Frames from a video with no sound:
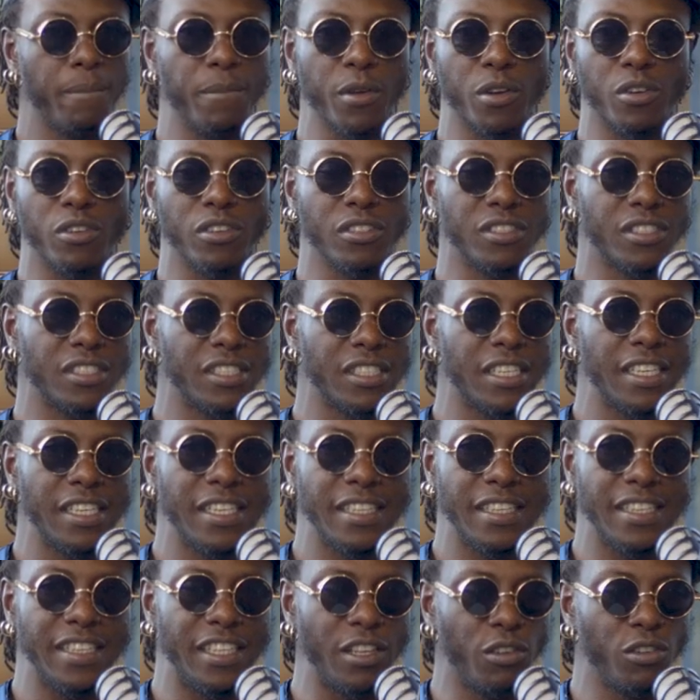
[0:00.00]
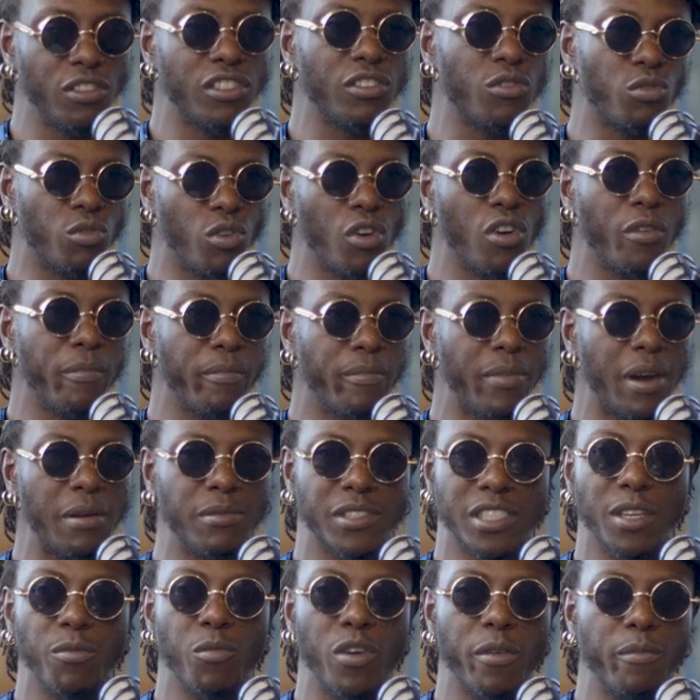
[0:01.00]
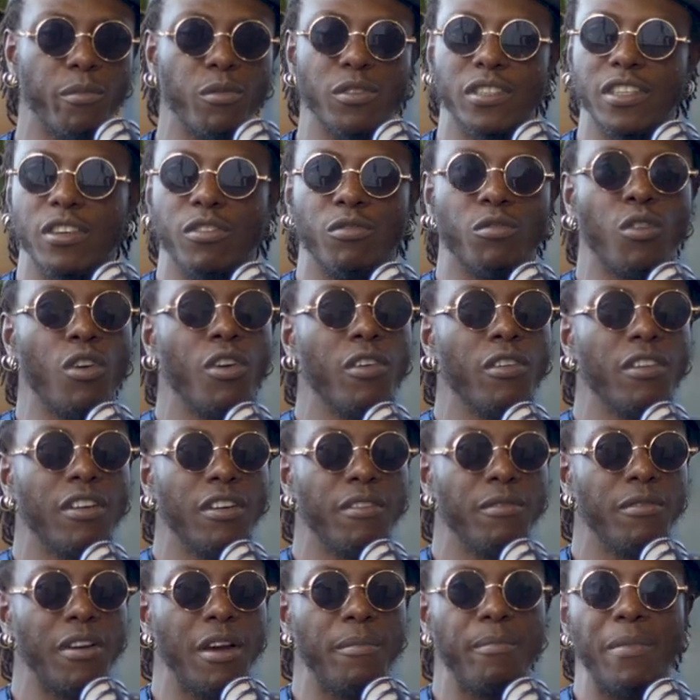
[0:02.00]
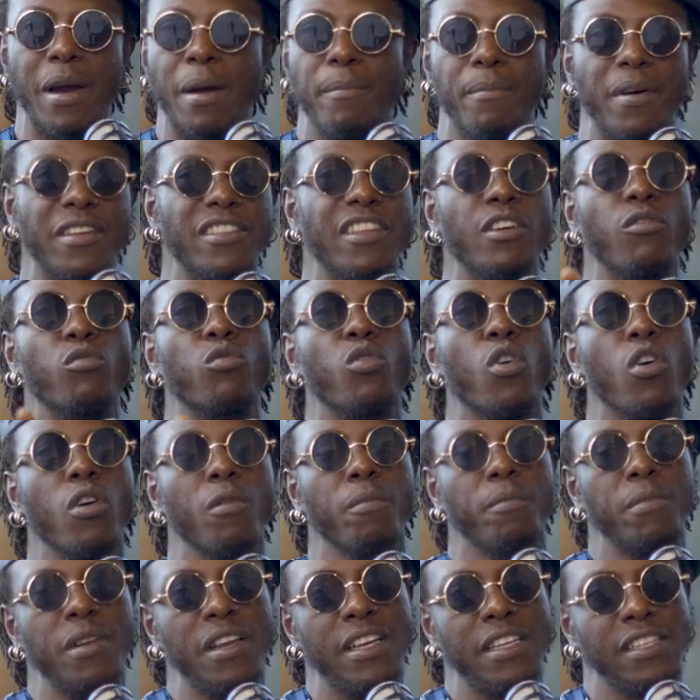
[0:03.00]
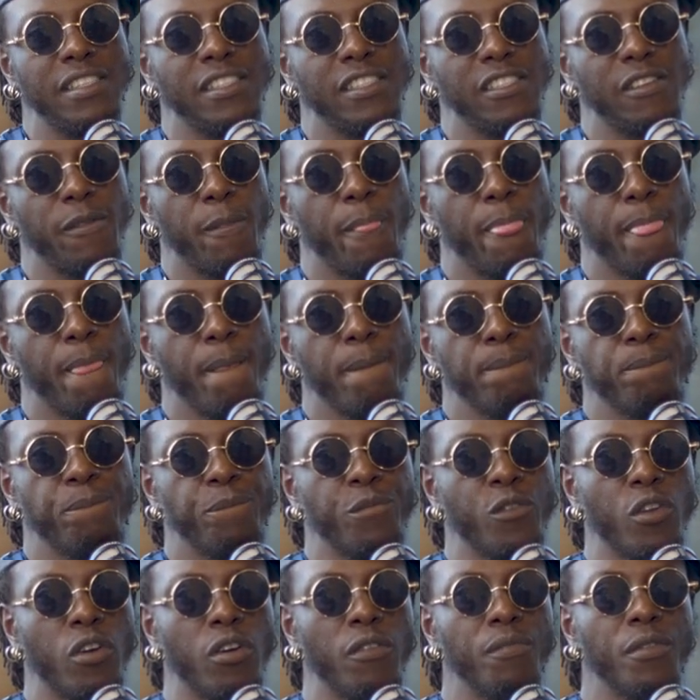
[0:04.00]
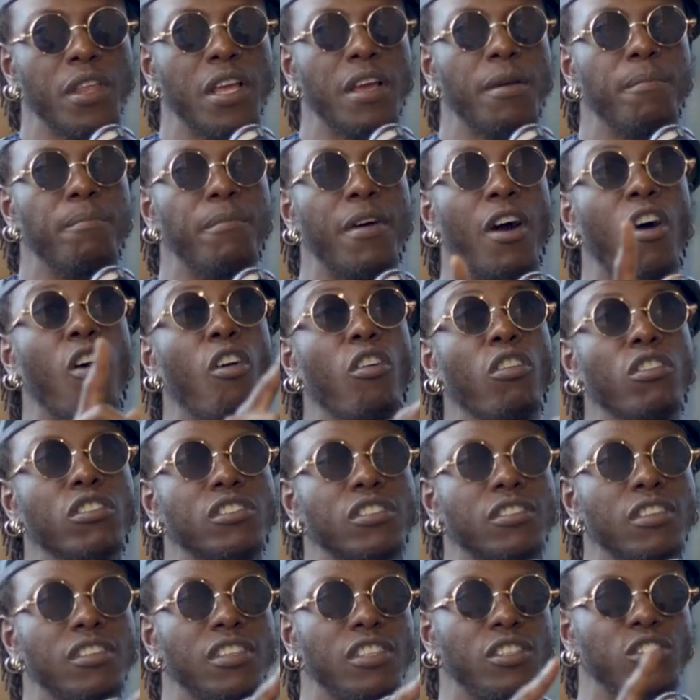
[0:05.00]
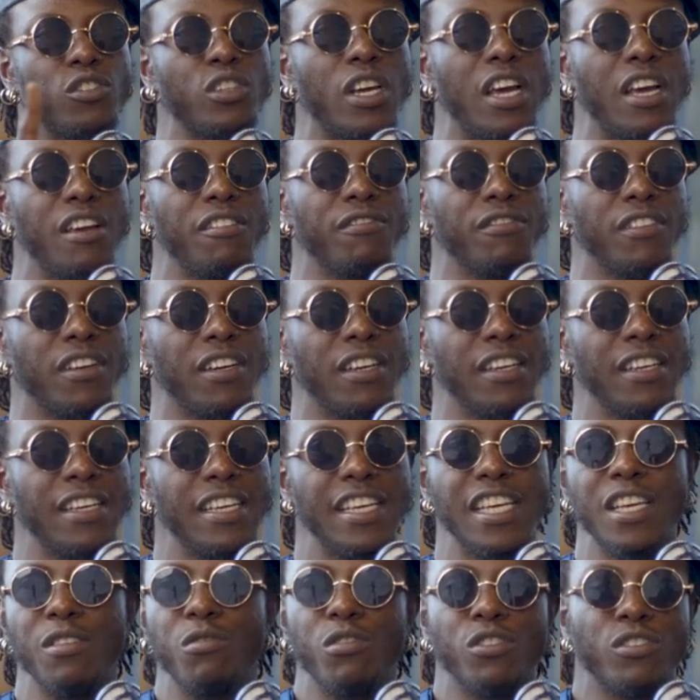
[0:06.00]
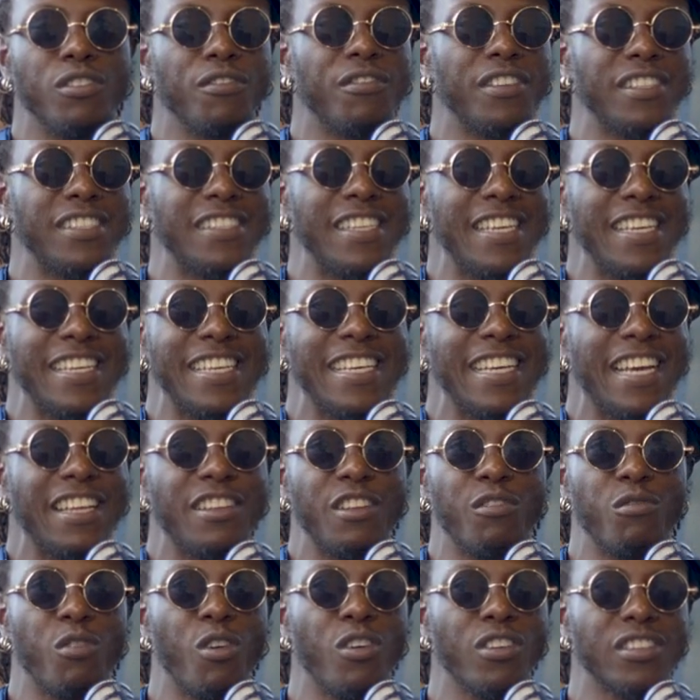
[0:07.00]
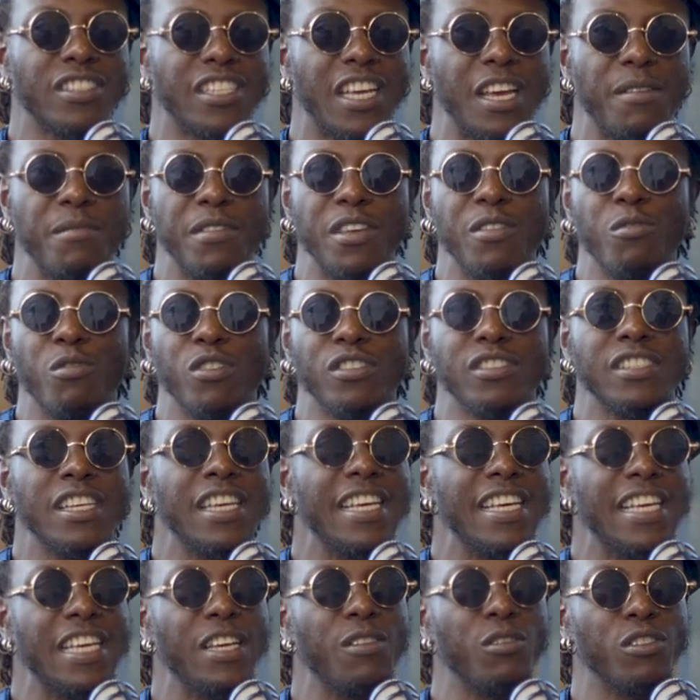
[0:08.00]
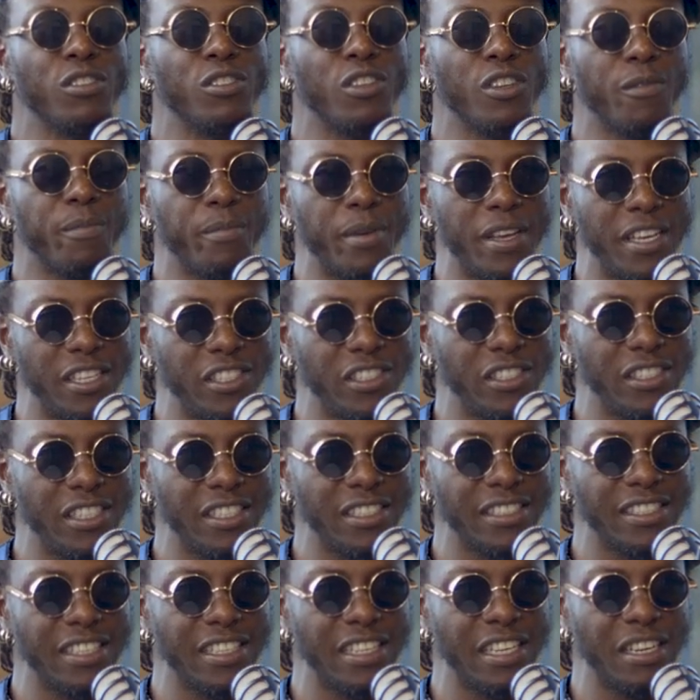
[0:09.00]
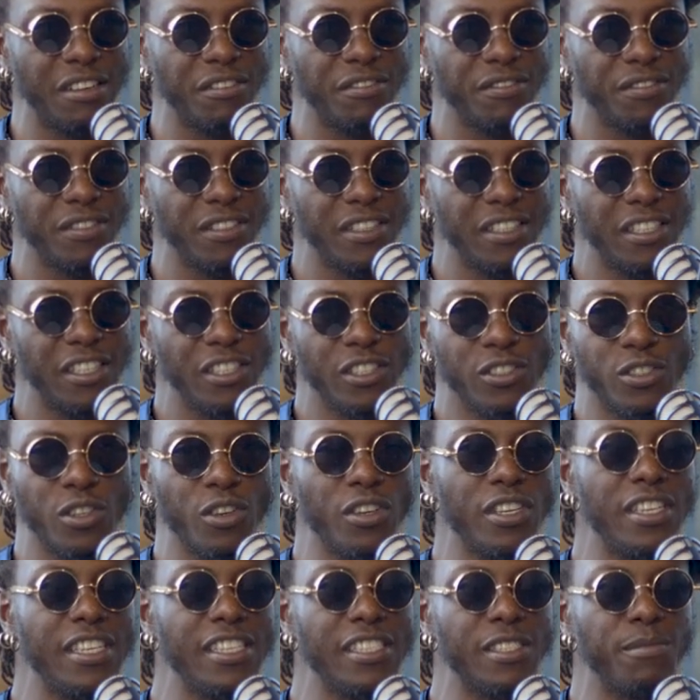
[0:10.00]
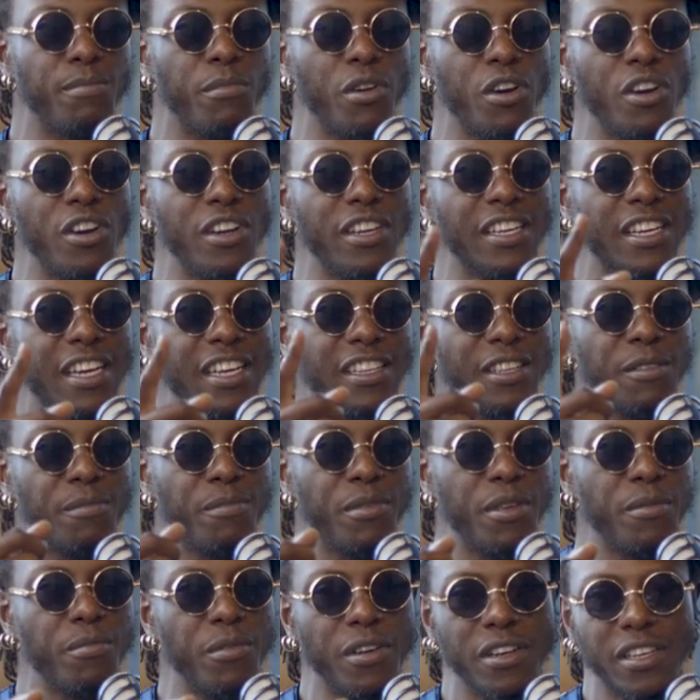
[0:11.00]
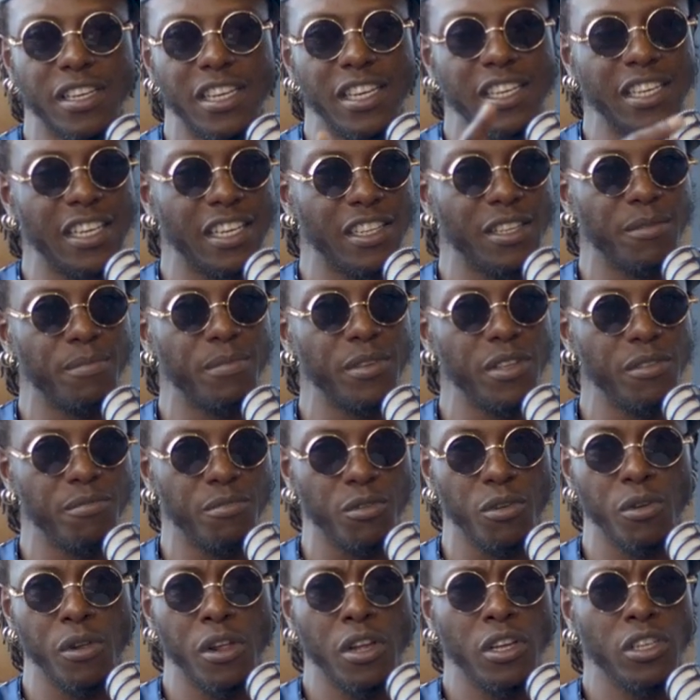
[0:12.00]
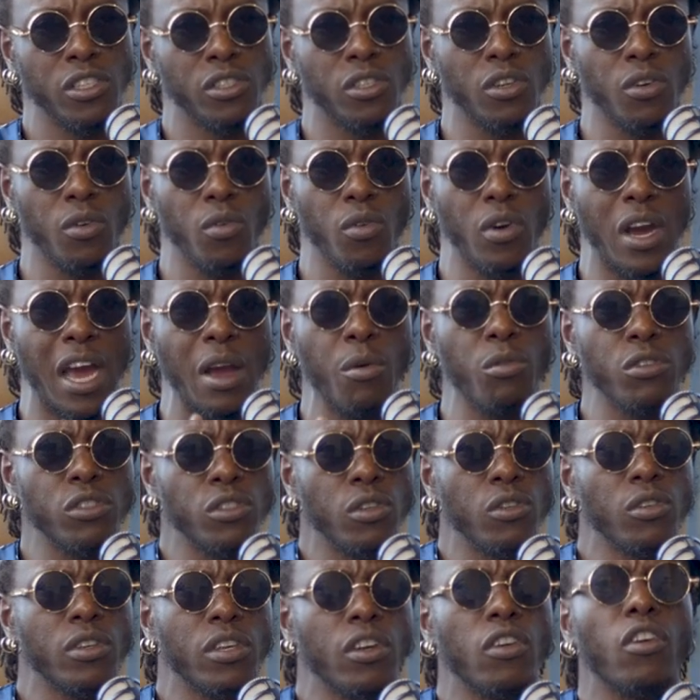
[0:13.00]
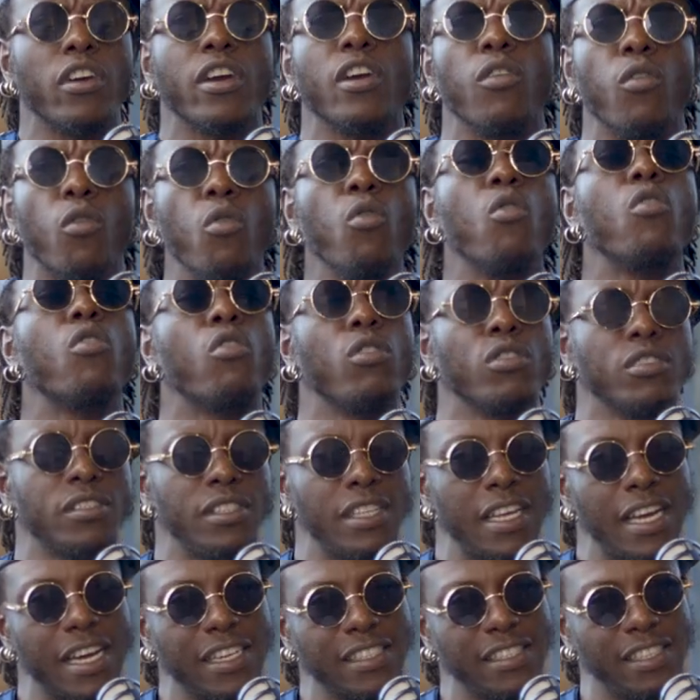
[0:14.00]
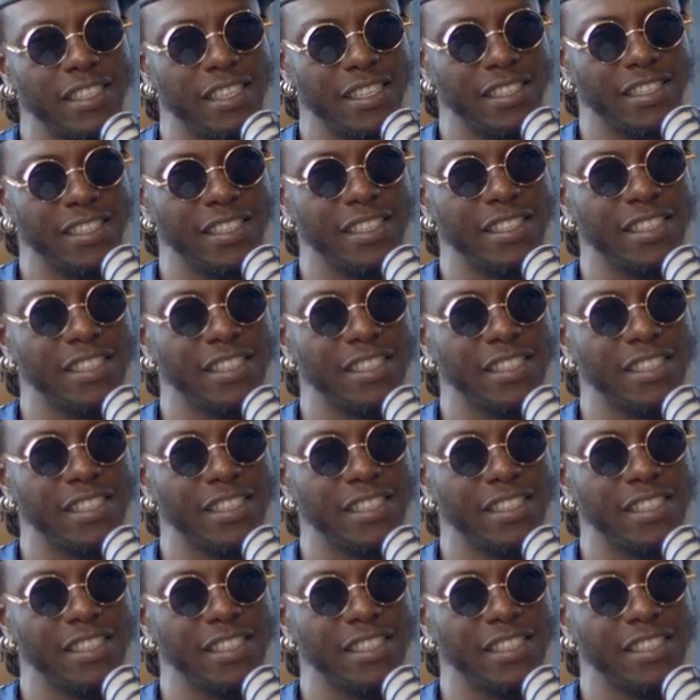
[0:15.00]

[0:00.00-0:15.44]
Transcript: because there was a wrong bump. Someone put a wrong a bump at the wrong place. Mm. no, but also the driver he was overtaking at the wrong time. He was he was not patient enough. Mm. So he's hmm. burning other people and killing other people. So I was looking, okay, who caused the accident